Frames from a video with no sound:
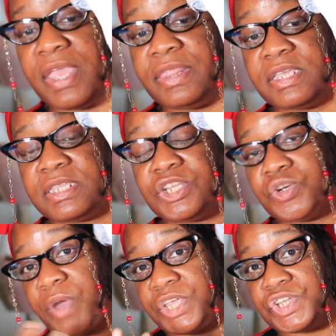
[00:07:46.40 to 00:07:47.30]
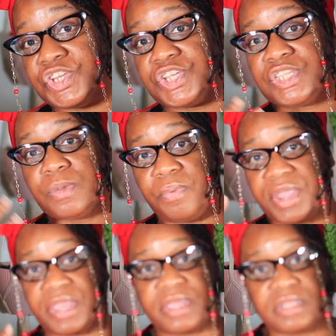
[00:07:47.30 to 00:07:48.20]
in the situation just to
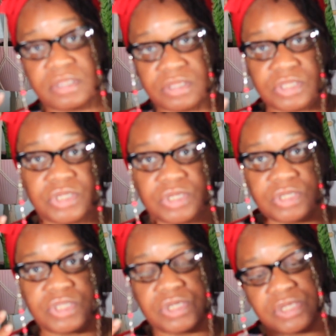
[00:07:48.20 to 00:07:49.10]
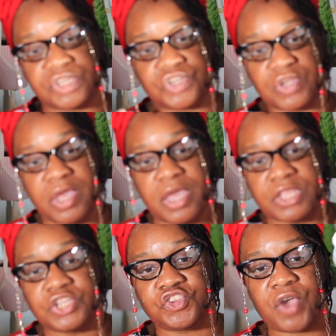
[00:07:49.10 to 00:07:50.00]
bring it to
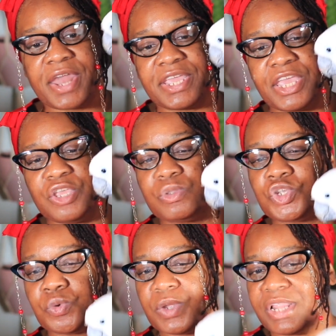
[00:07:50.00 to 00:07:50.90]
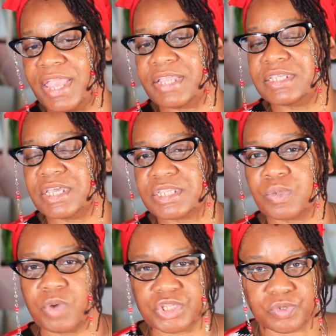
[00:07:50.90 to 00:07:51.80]
try to get you to relate, to get
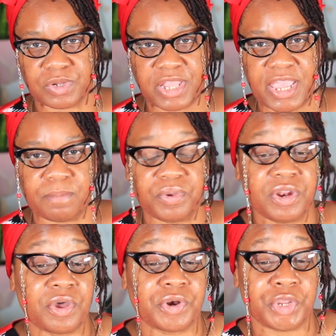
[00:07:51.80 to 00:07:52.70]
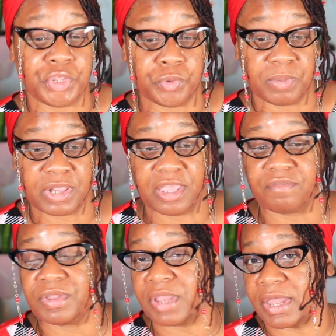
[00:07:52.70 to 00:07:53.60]
someone to relate and put it on a human
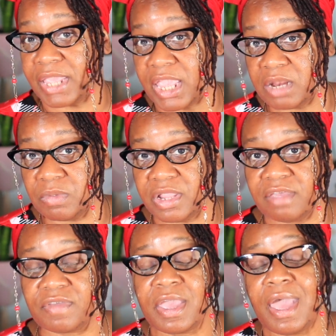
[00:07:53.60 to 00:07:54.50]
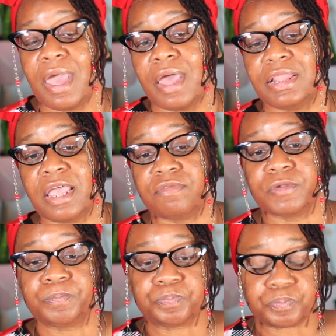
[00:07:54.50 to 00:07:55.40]
level and not an animal
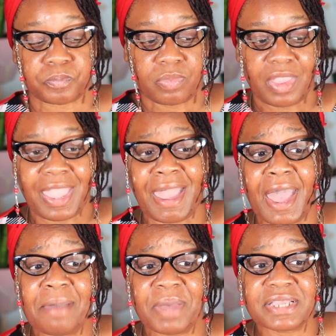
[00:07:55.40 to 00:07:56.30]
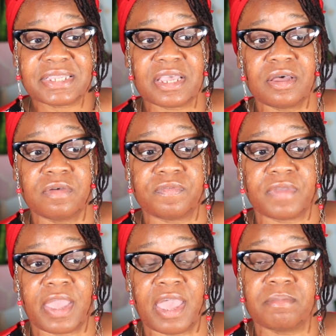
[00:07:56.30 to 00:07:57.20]
level. I myself
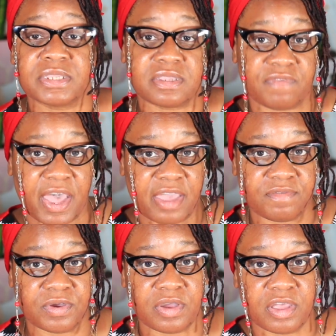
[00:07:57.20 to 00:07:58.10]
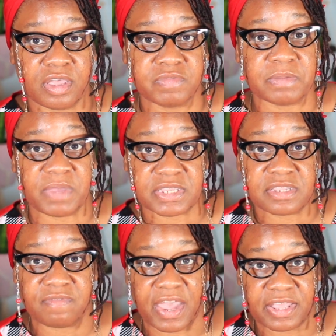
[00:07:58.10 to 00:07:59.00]
am a survivor of
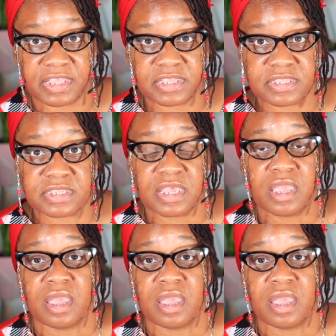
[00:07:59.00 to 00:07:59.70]
domestic violence